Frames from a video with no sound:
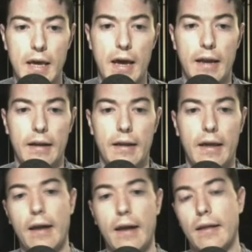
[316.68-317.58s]
And
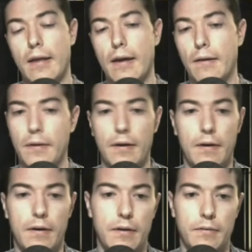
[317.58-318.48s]
again, here we
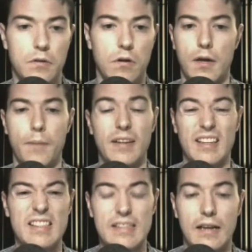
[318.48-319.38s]
are talking about
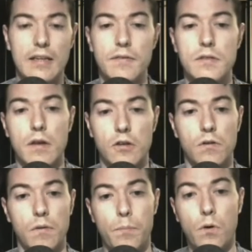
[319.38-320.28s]
incentives to actually
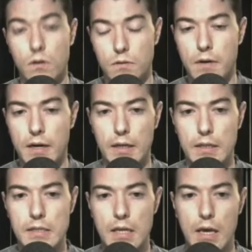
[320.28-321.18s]
report
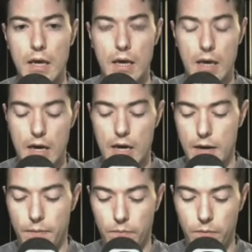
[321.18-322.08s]
violence,
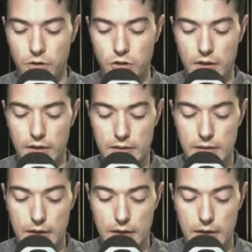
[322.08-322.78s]
which is